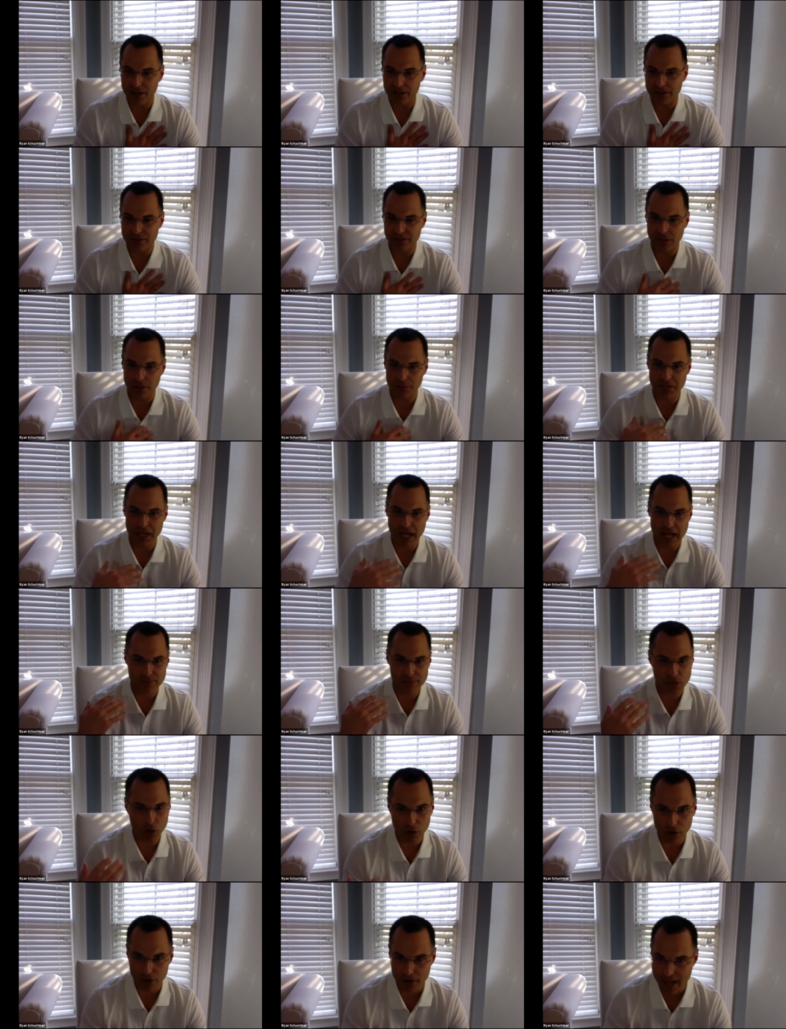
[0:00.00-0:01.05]
sometimes
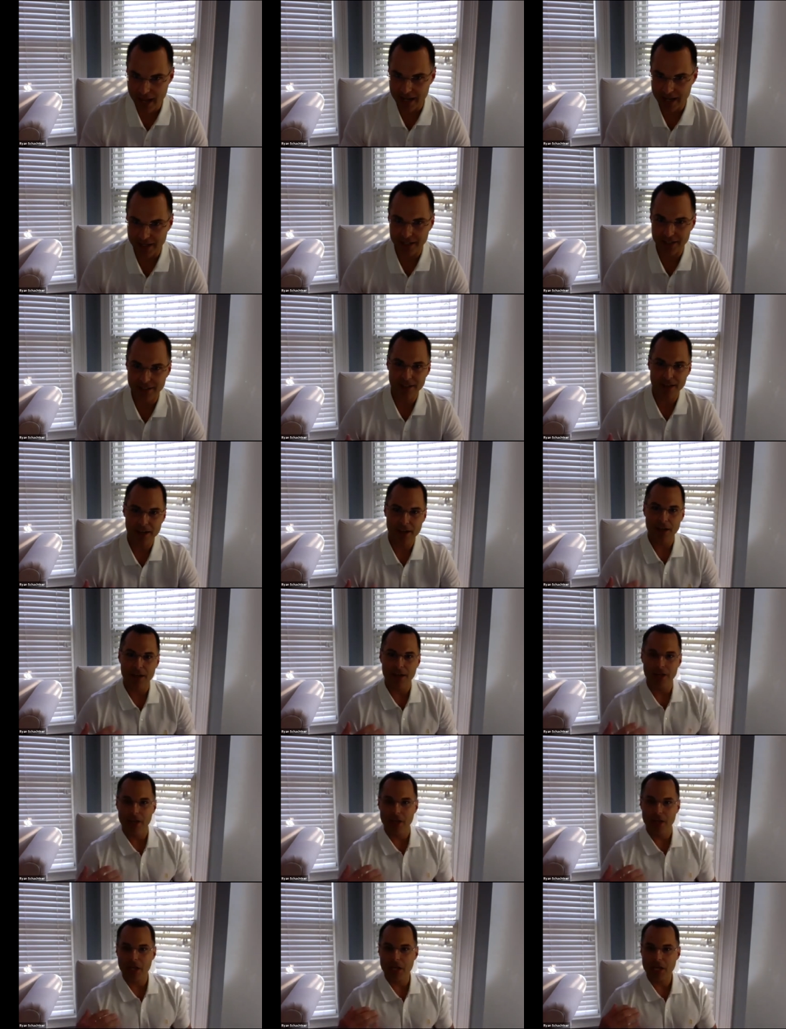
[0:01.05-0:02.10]
hard-headed.
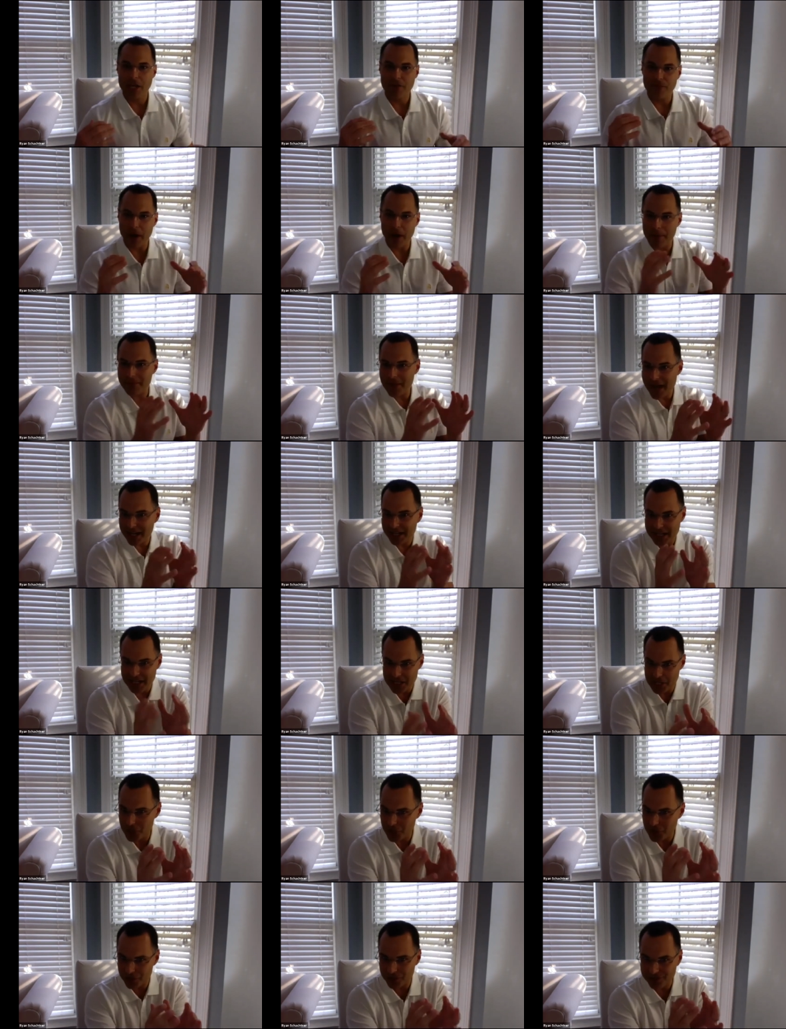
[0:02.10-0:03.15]
If I'm not
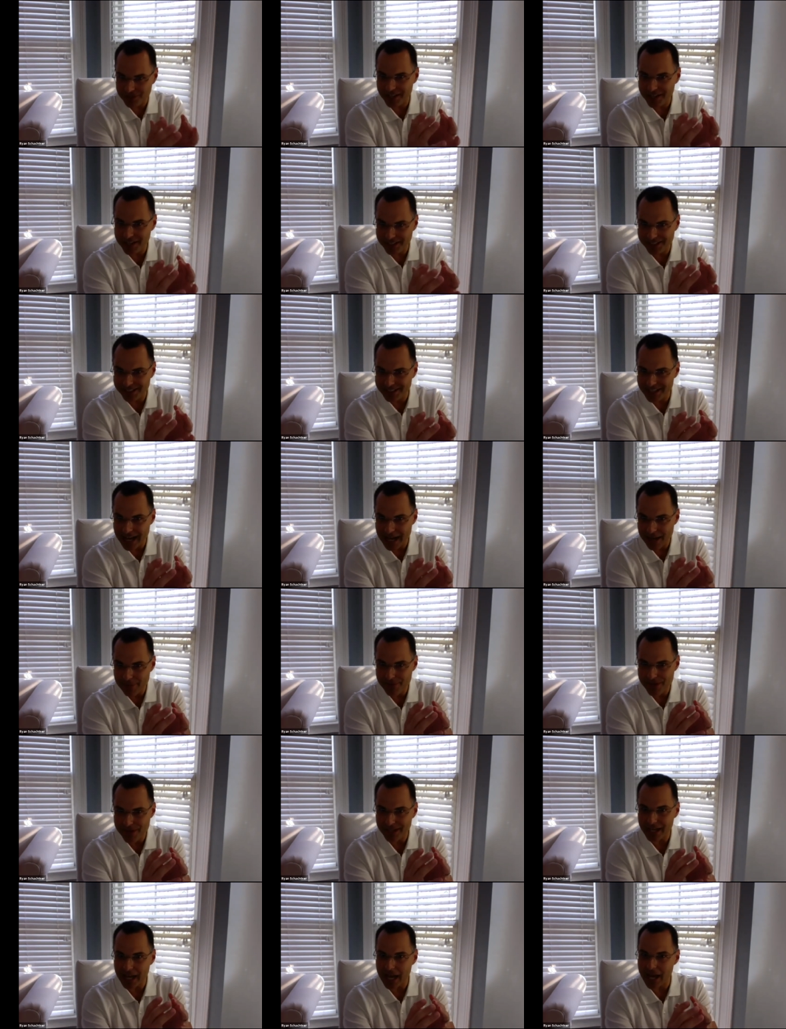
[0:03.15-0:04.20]
interested in a
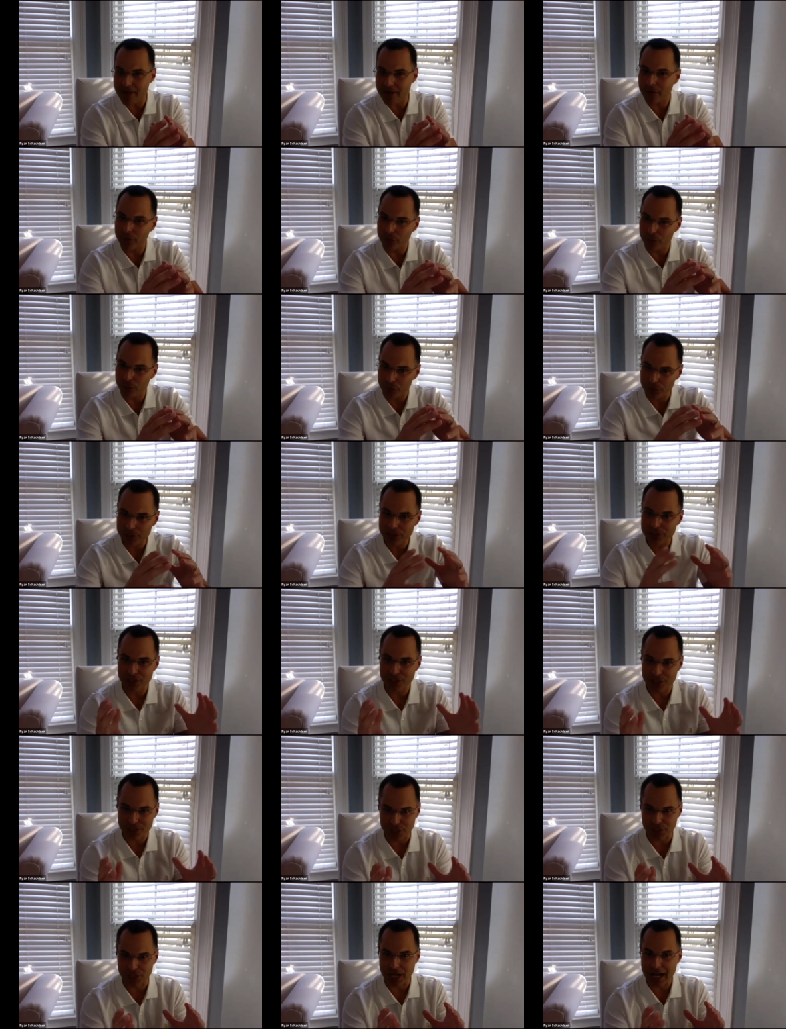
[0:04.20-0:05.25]
topic, I do a really
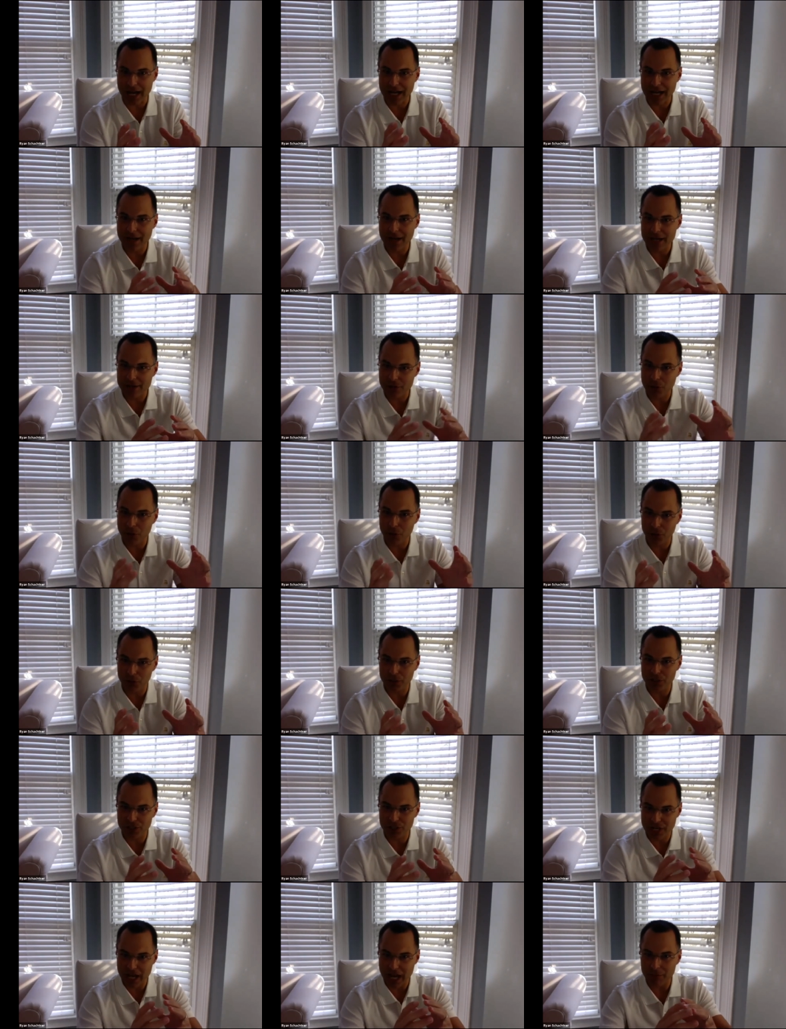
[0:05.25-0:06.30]
good job
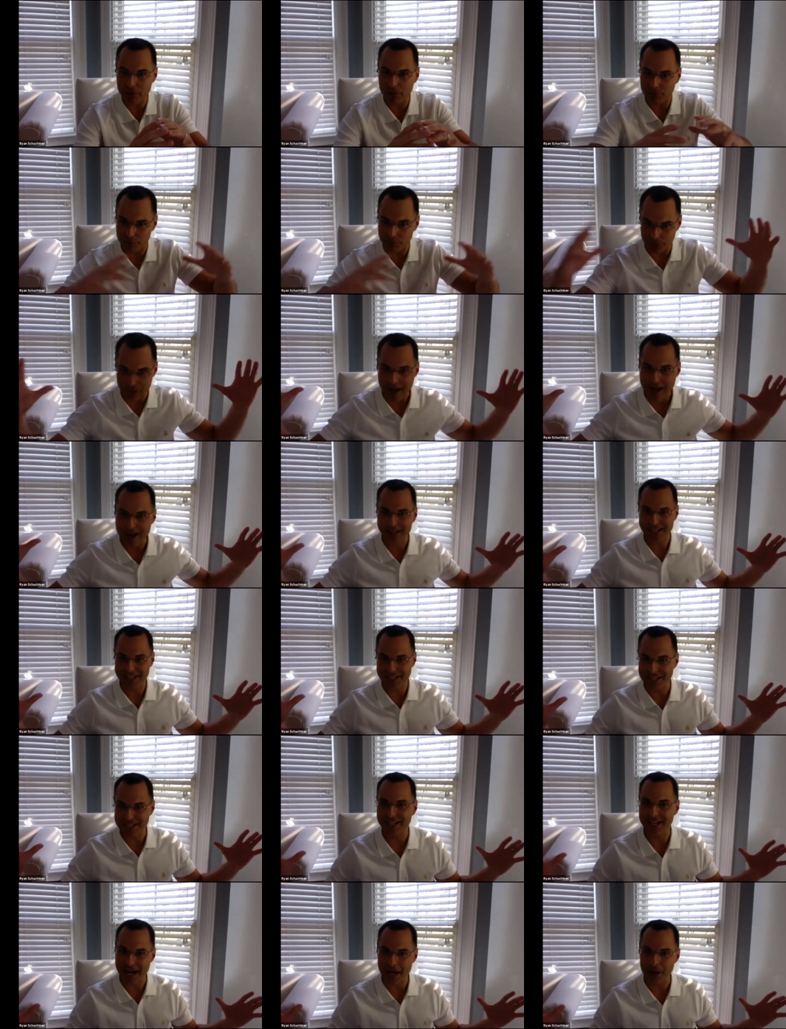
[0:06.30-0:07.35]
of blocking
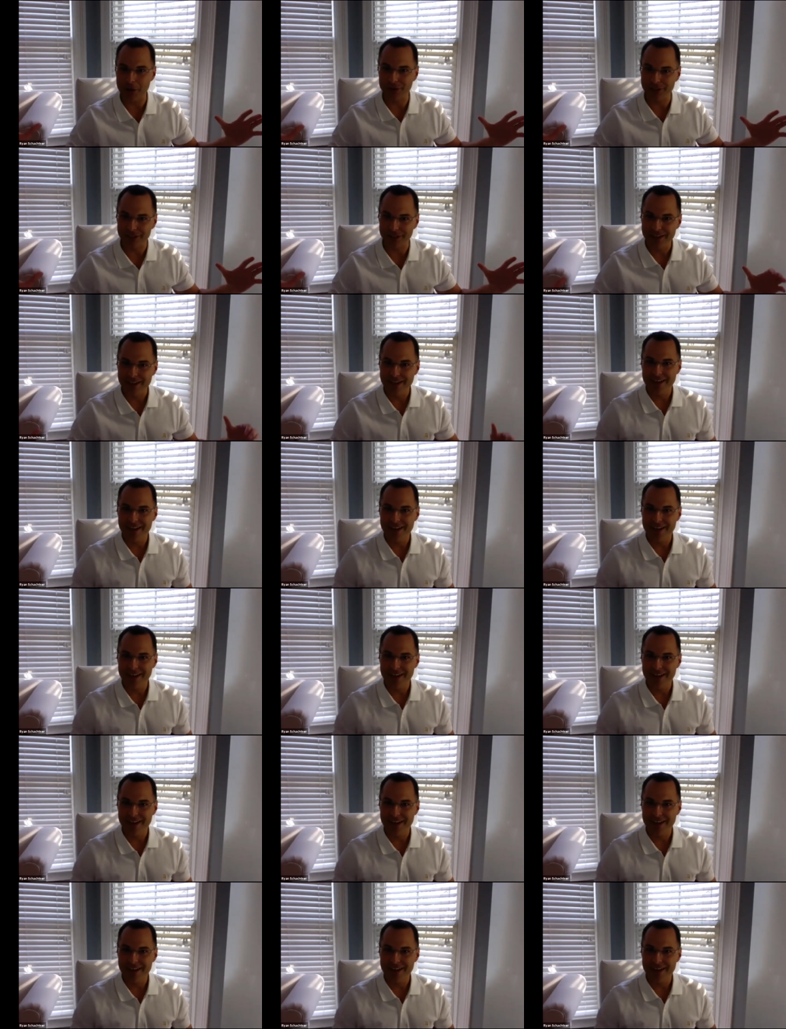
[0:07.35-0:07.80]
it out.